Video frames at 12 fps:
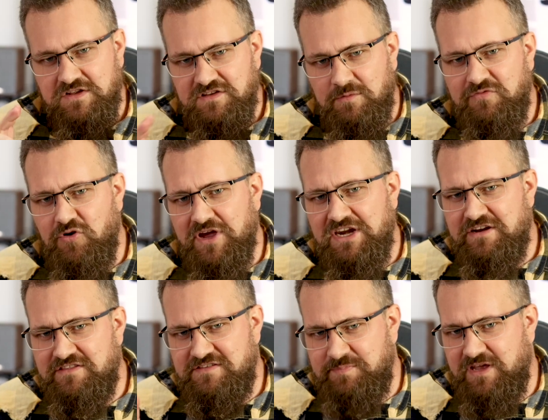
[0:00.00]
So before I get into
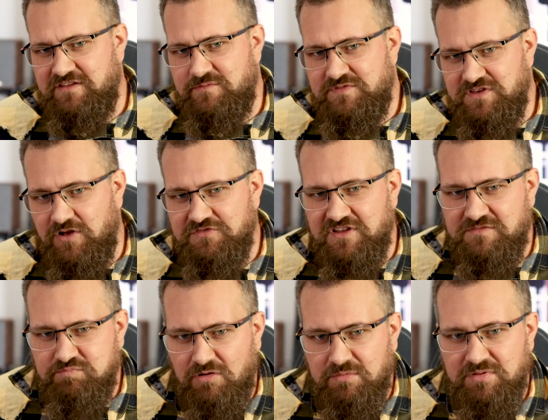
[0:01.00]
the speakers themselves, it's
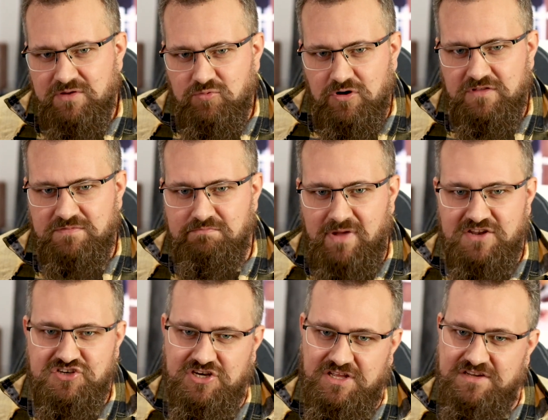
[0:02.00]
probably worth
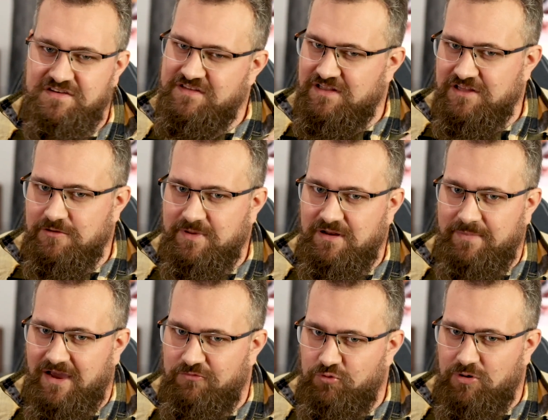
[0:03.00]
mentioning just a little bit
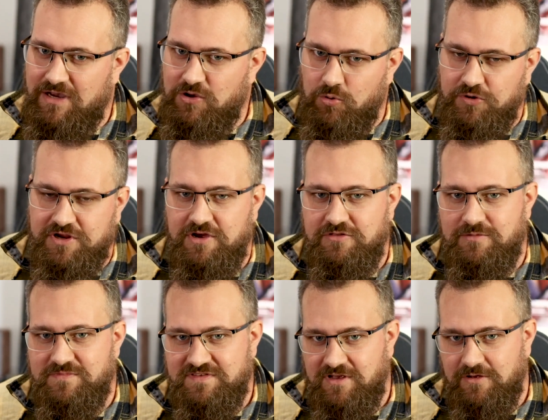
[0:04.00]
about Ruark Audio
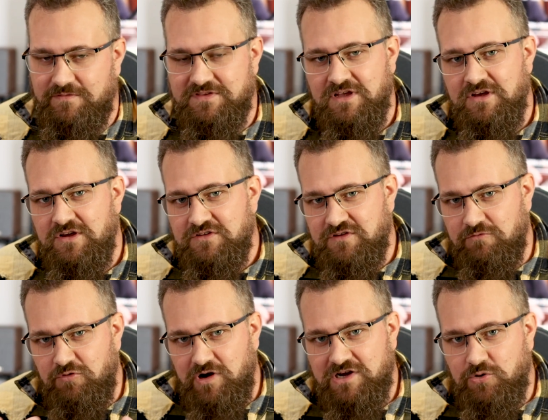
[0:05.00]
themselves. So
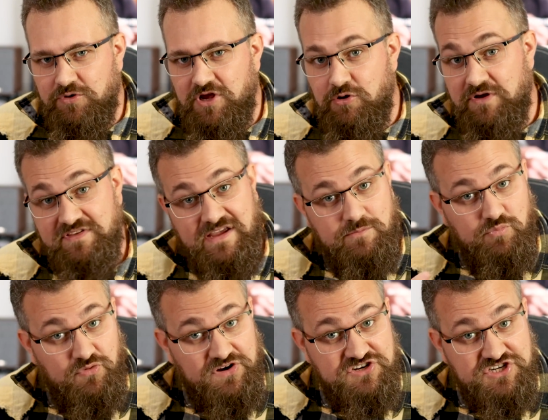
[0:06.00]
Ruark Audio is a
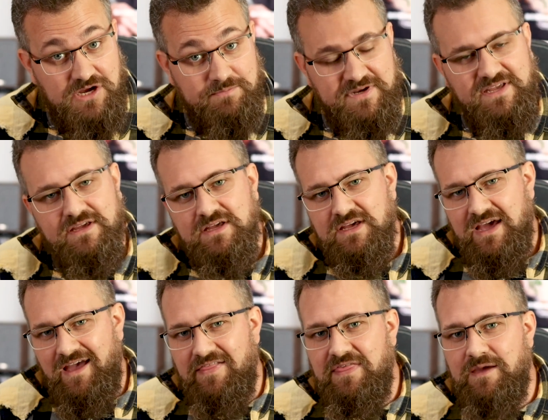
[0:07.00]
British company,
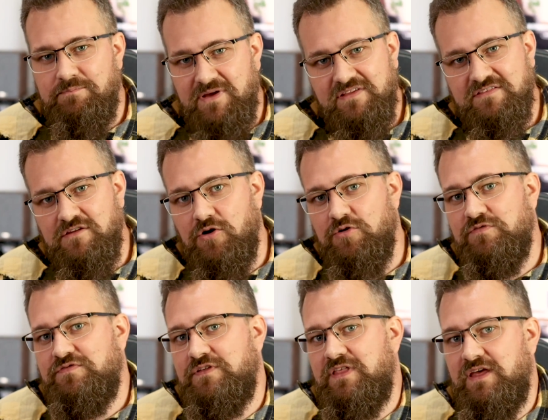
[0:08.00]
and they're best known
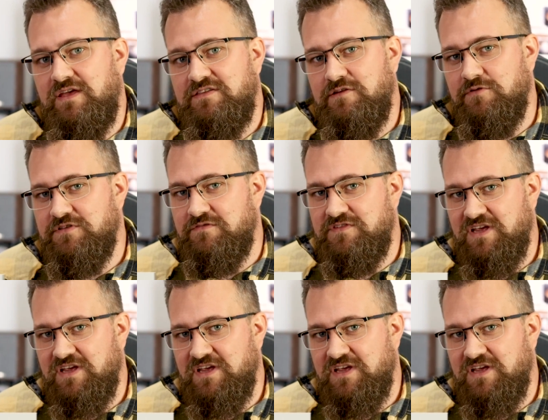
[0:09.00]
for their series of